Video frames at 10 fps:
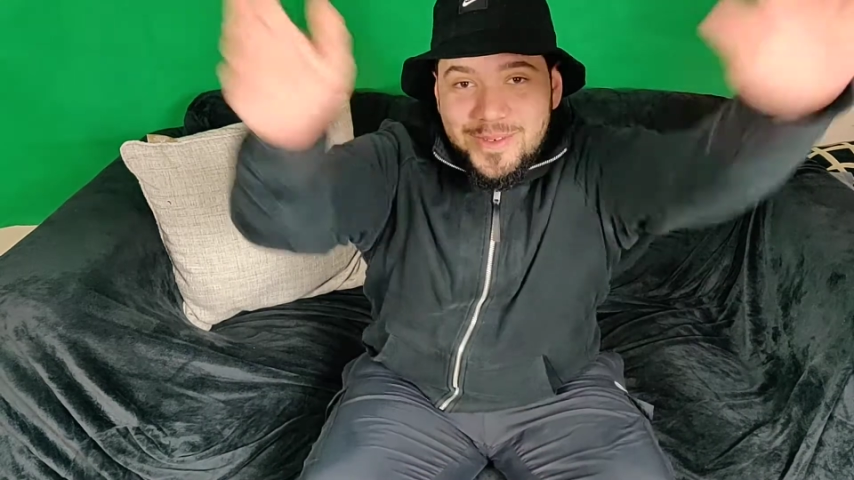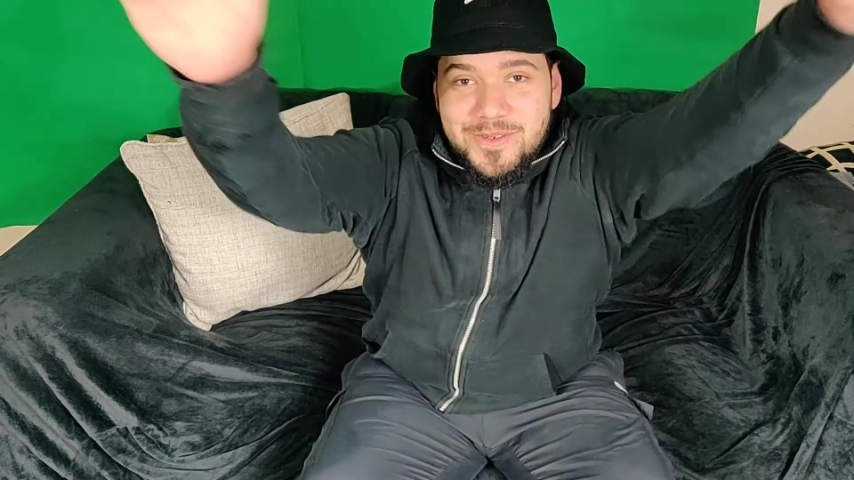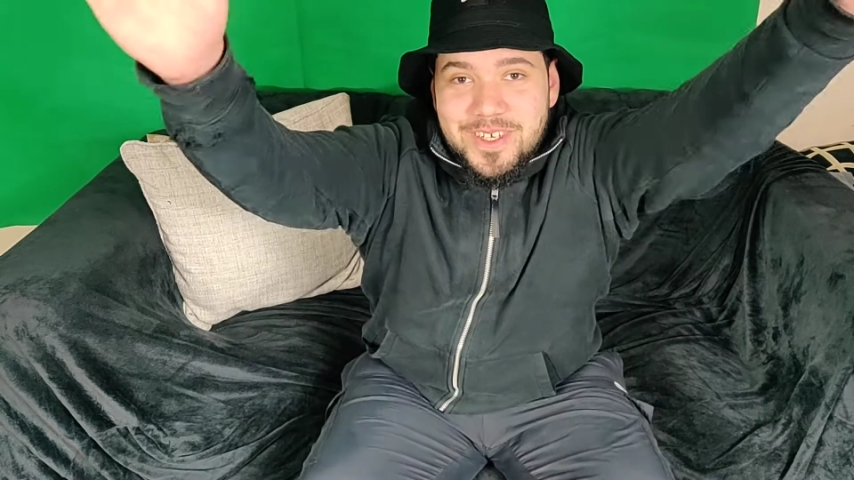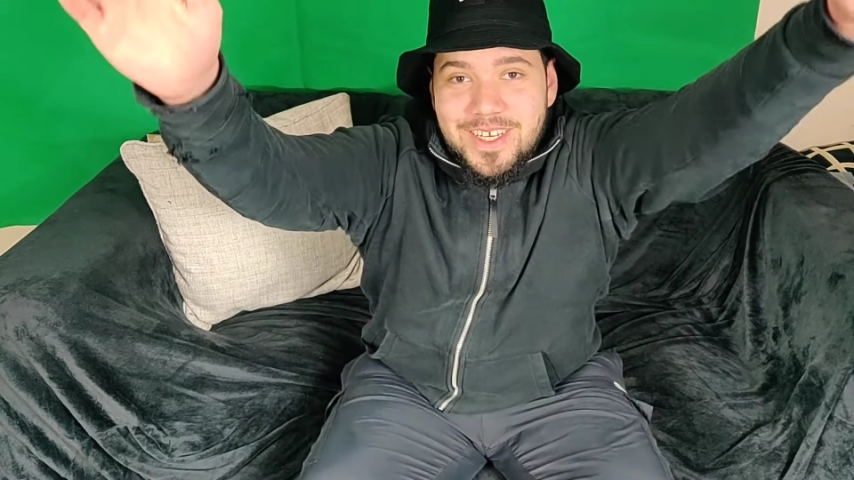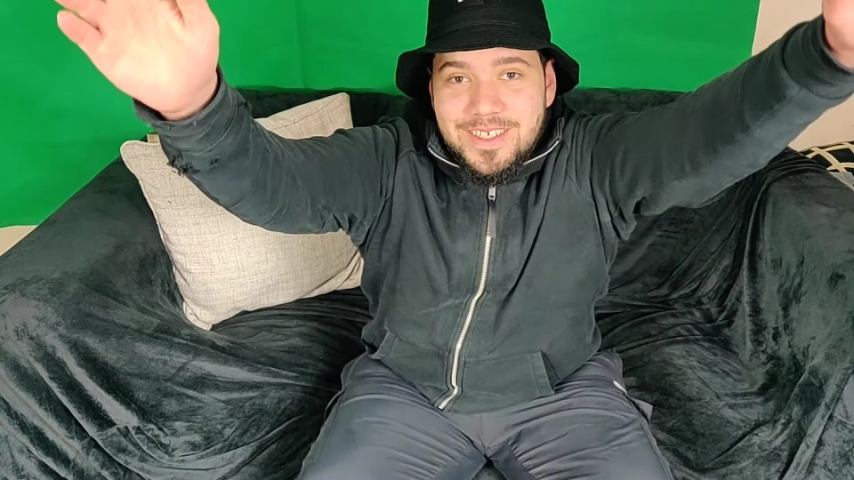
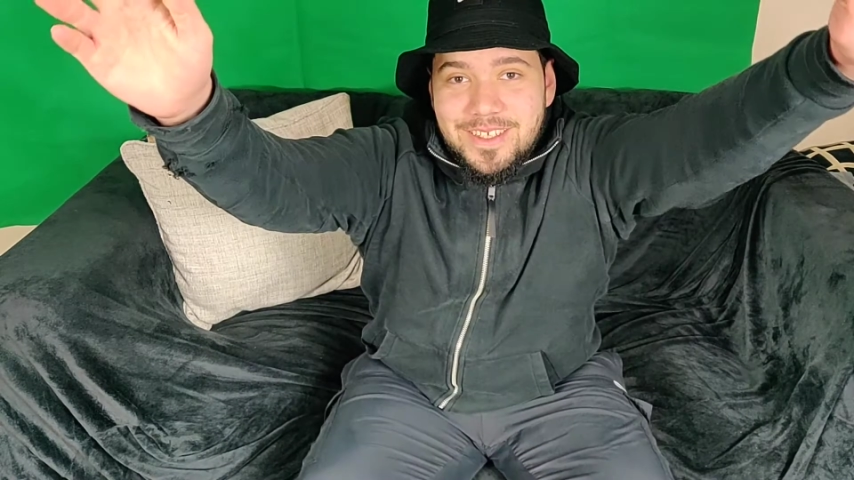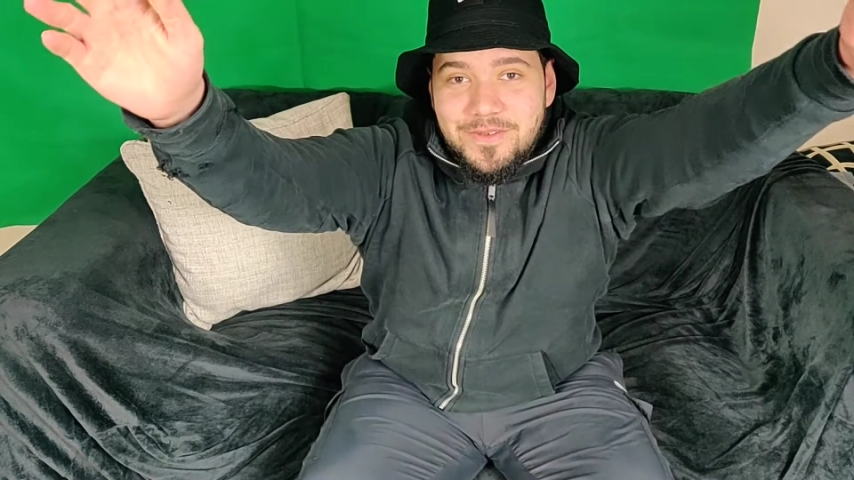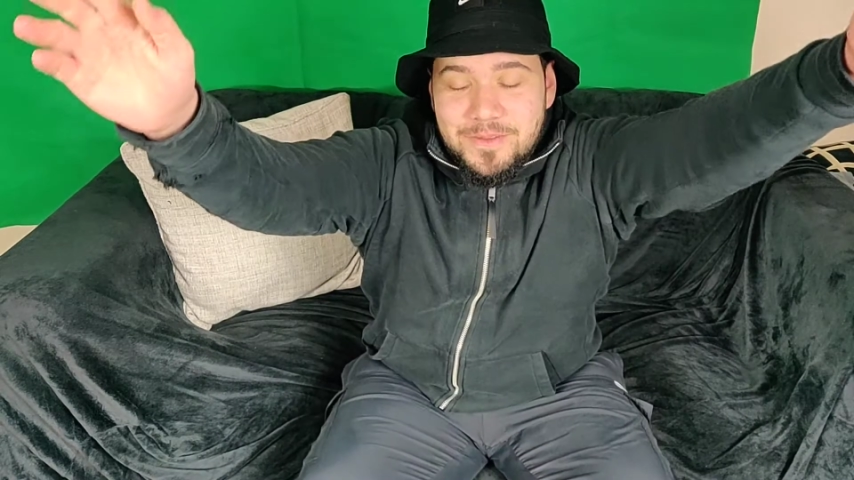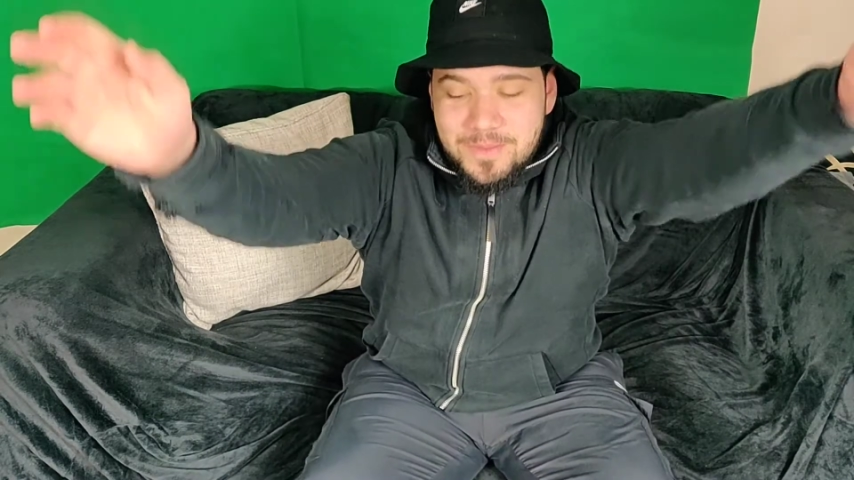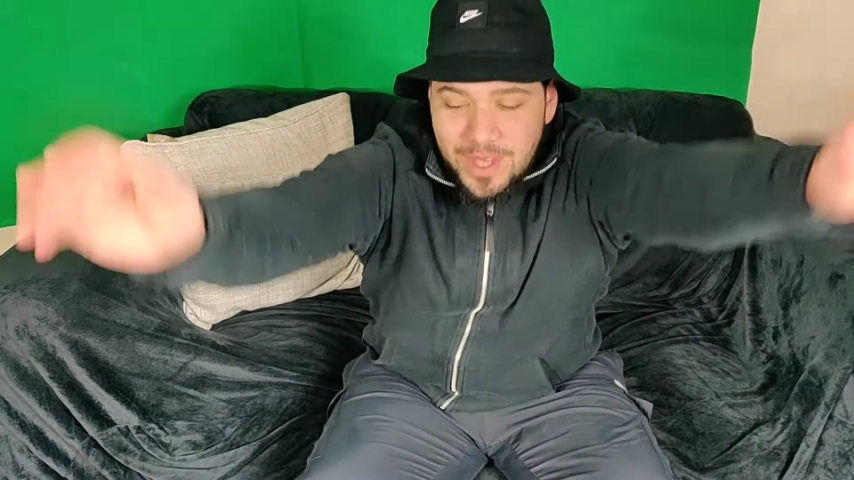before we get into
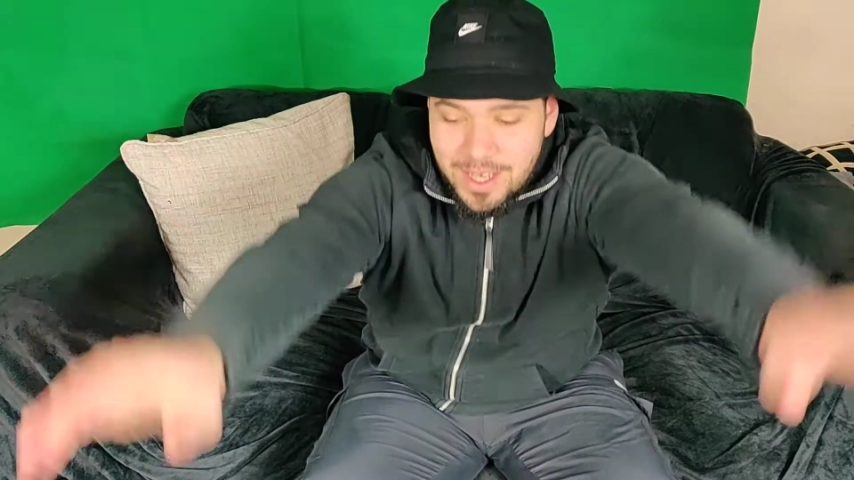anything,